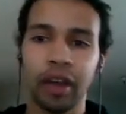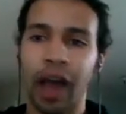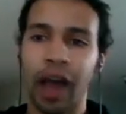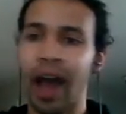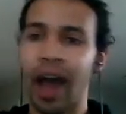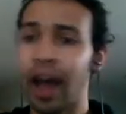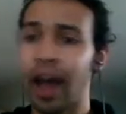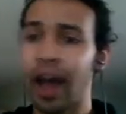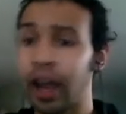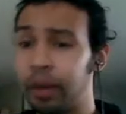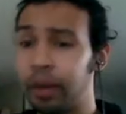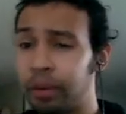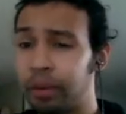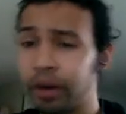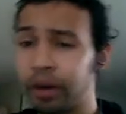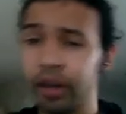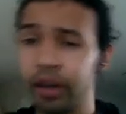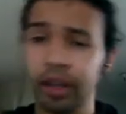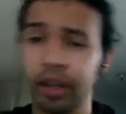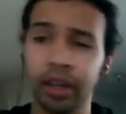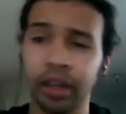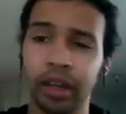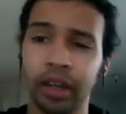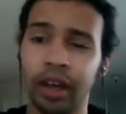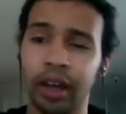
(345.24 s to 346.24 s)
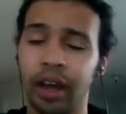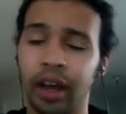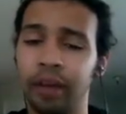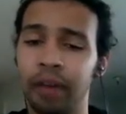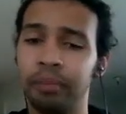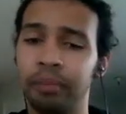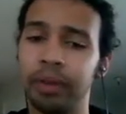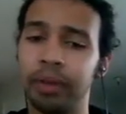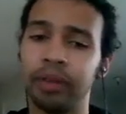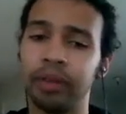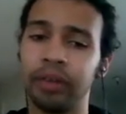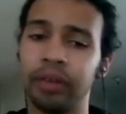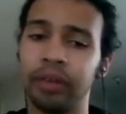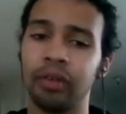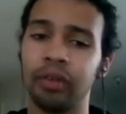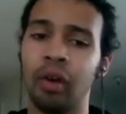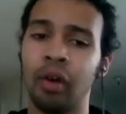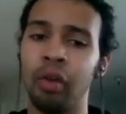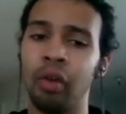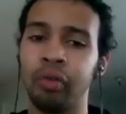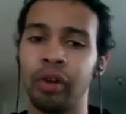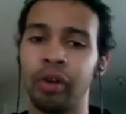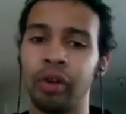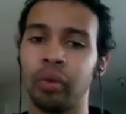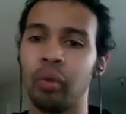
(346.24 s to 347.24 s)
a hybrid, but all
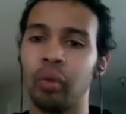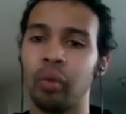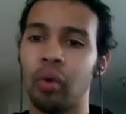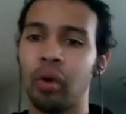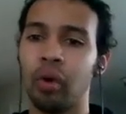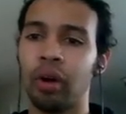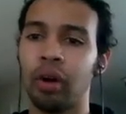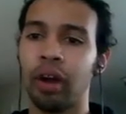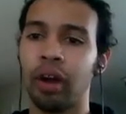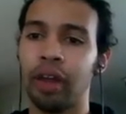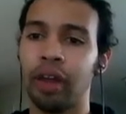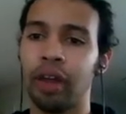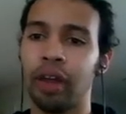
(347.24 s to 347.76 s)
throughout the war,